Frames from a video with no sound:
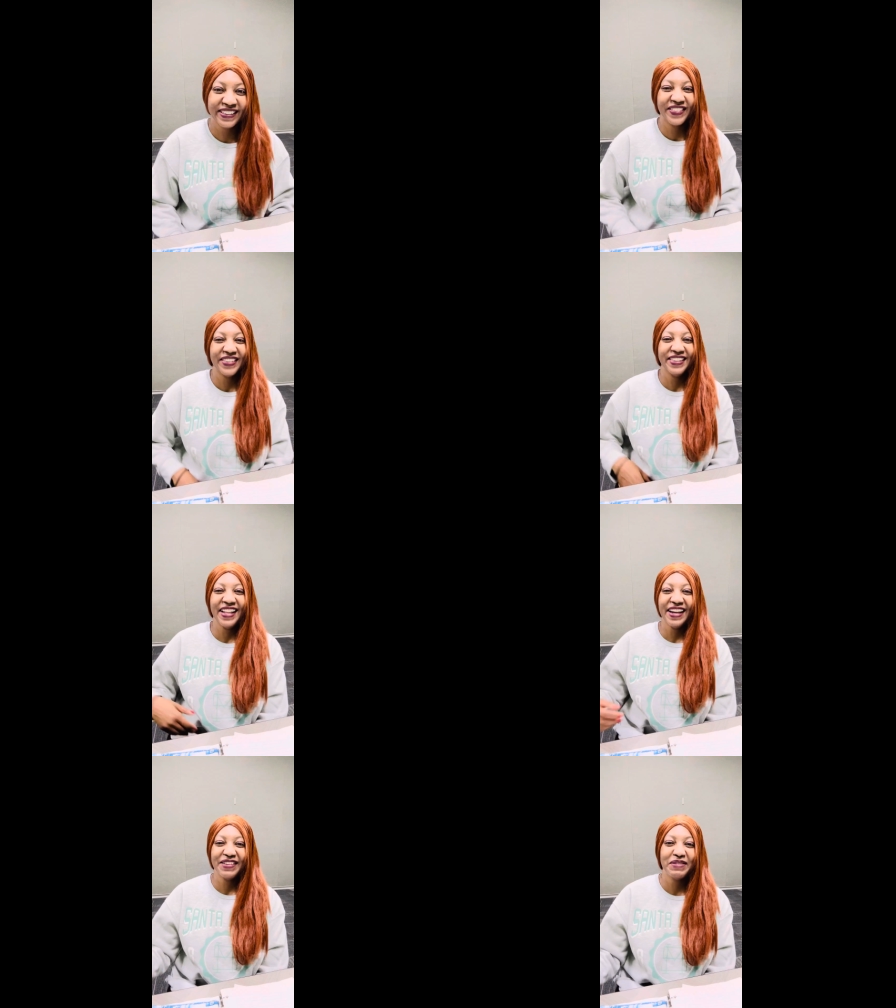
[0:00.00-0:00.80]
for
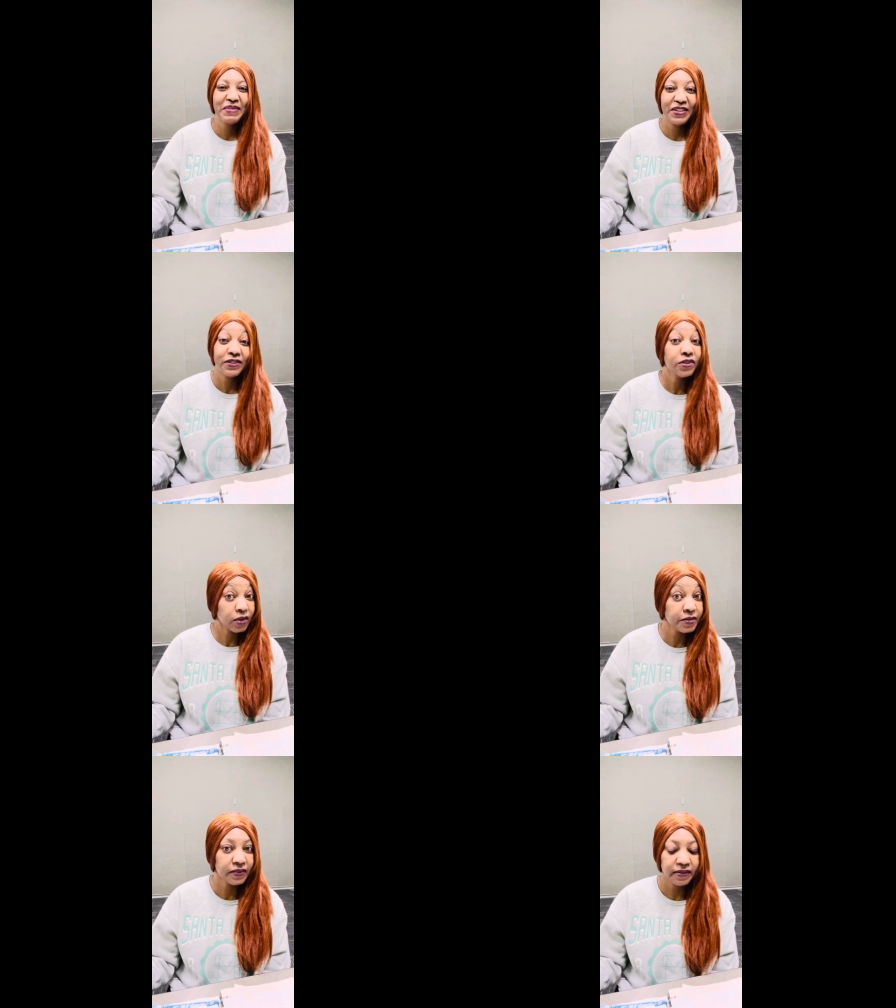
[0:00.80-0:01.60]
lack of a better
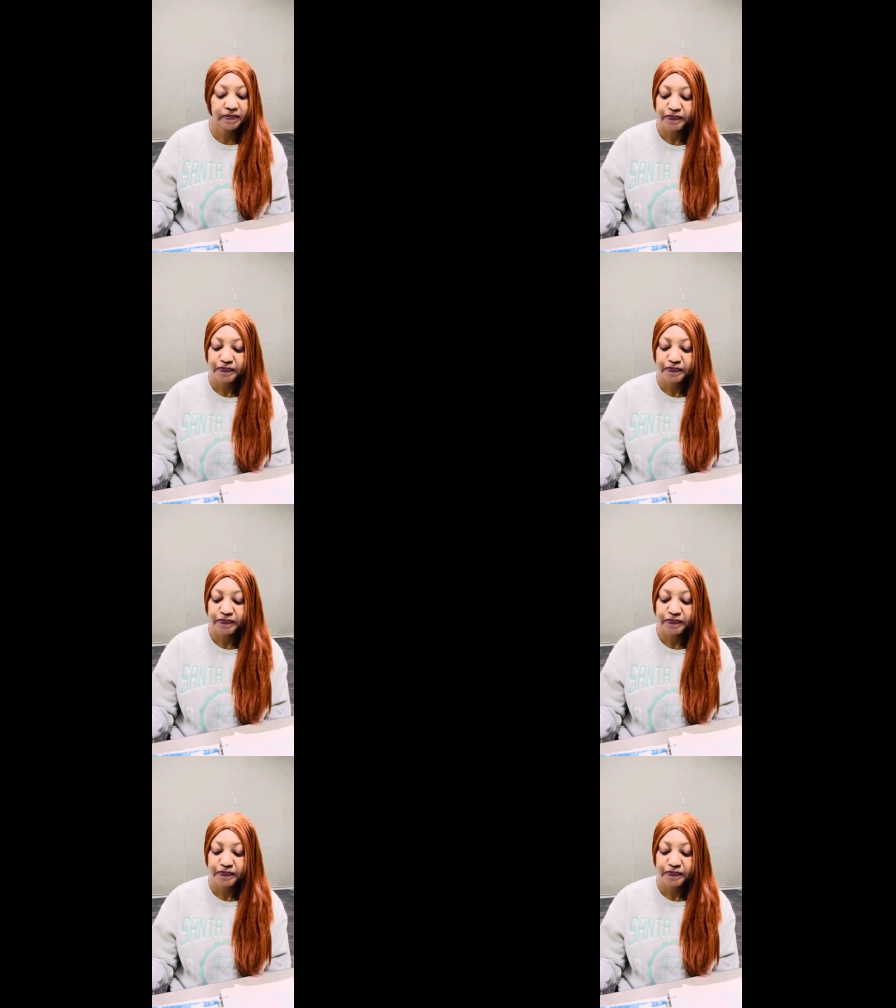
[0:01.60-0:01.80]
description, right?